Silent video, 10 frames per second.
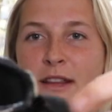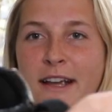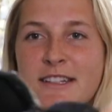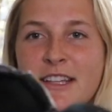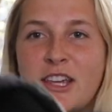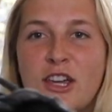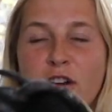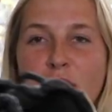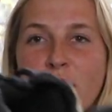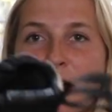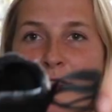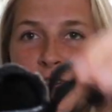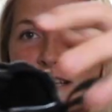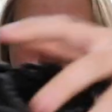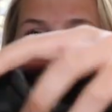like secure
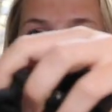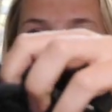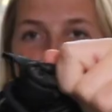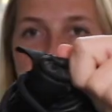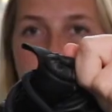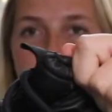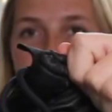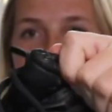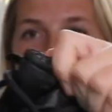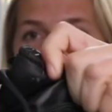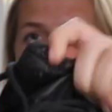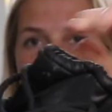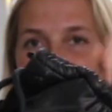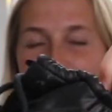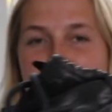this part to your
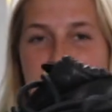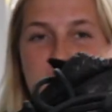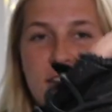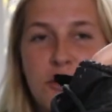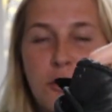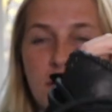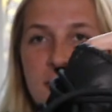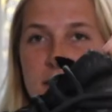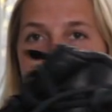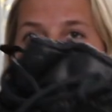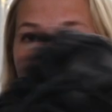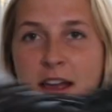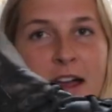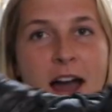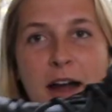calf so that it doesn't get cold on the
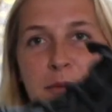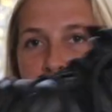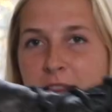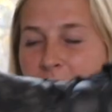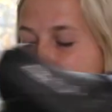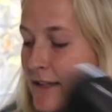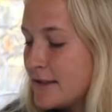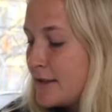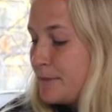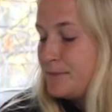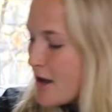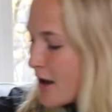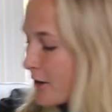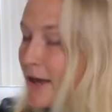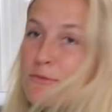inside. I really like these.
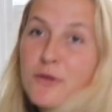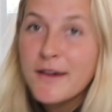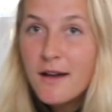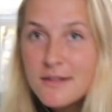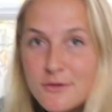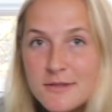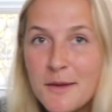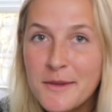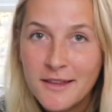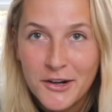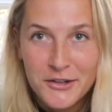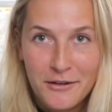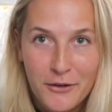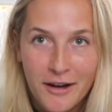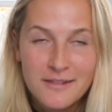Okay, moving on to something a little
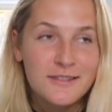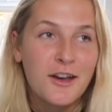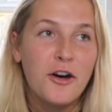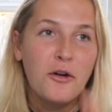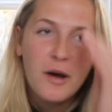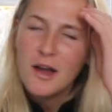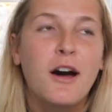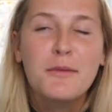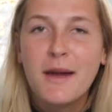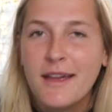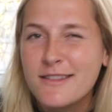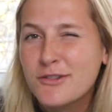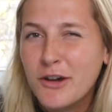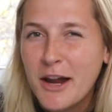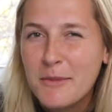different. So on my
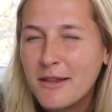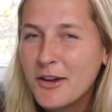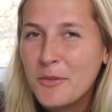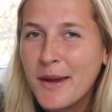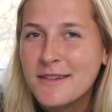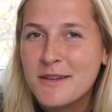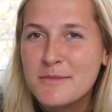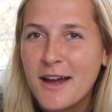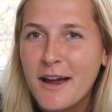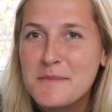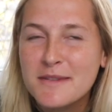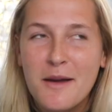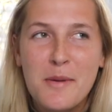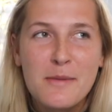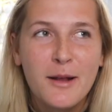Instagram a little bit
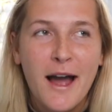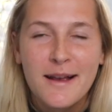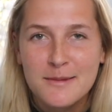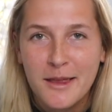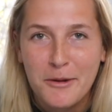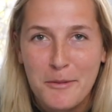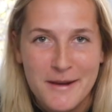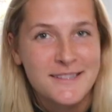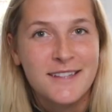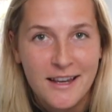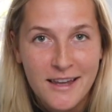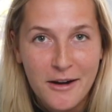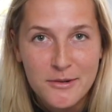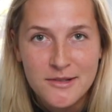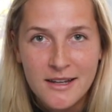sometimes, people ask me like what my
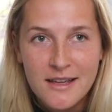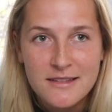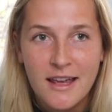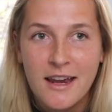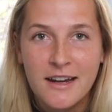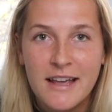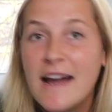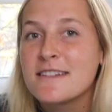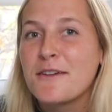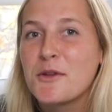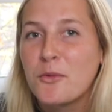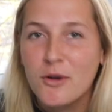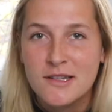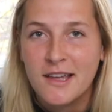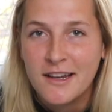skincare routine is, and guys, I have the
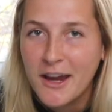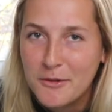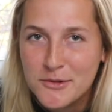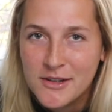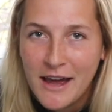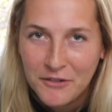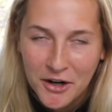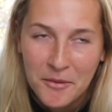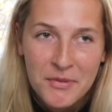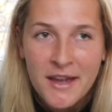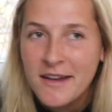worst skincare routine ever.